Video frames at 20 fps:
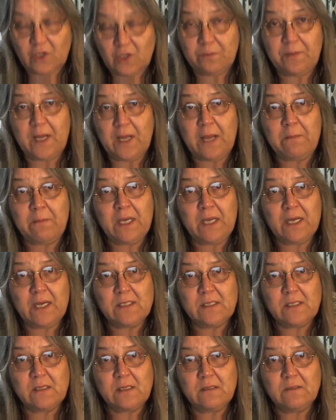They're blaming
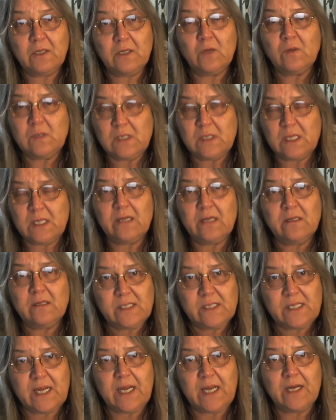us. Those
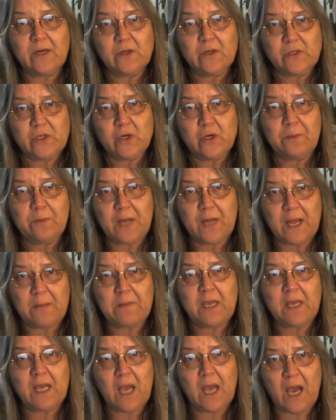little stinkers are
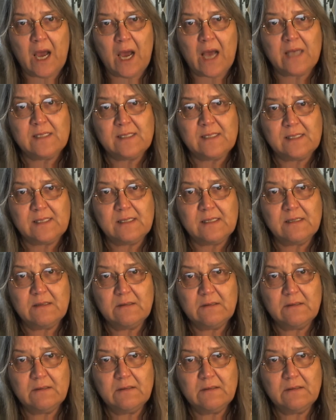blaming us.